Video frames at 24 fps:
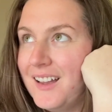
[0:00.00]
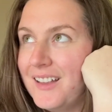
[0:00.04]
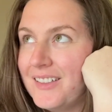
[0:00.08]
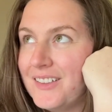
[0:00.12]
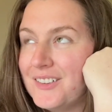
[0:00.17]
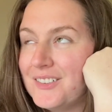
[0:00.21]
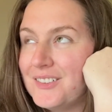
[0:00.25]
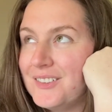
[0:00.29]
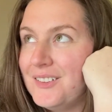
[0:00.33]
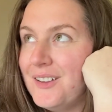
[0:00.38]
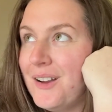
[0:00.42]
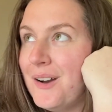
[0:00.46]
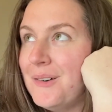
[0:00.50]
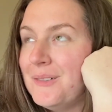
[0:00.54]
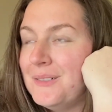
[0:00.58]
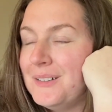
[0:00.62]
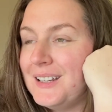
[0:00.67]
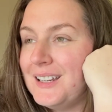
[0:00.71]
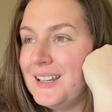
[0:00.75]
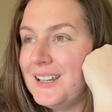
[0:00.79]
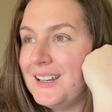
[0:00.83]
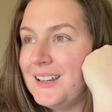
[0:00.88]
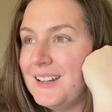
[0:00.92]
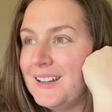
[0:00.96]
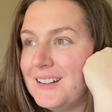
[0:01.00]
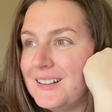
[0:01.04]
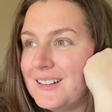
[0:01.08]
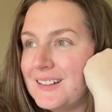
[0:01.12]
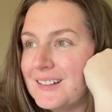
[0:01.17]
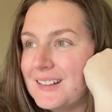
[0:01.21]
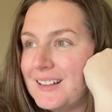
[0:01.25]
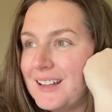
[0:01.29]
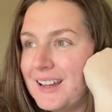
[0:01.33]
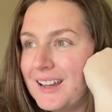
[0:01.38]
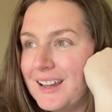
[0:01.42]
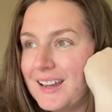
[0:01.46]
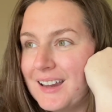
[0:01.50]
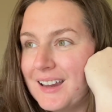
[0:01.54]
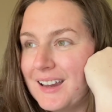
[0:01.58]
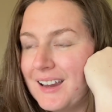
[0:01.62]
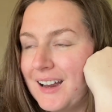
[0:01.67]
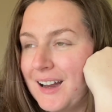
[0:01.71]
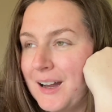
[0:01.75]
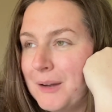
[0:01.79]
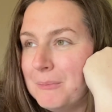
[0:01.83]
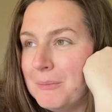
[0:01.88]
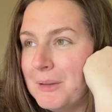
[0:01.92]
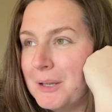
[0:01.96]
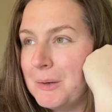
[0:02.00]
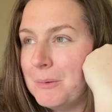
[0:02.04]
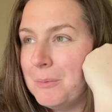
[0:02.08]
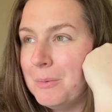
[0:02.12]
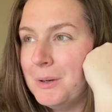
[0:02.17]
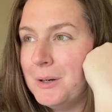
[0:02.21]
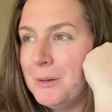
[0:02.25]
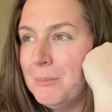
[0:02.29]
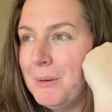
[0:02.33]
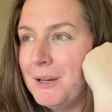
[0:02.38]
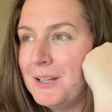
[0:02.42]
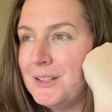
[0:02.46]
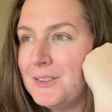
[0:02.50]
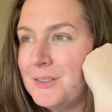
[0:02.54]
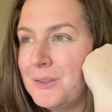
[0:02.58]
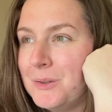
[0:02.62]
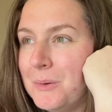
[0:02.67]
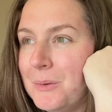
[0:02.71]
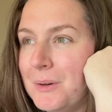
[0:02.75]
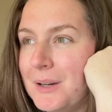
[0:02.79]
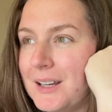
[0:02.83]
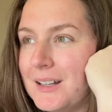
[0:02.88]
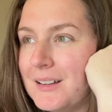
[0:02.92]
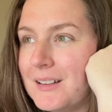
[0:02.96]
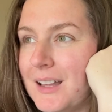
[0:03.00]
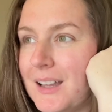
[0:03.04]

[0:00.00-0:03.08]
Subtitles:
there's no need. Like, I'm like, what am I doing?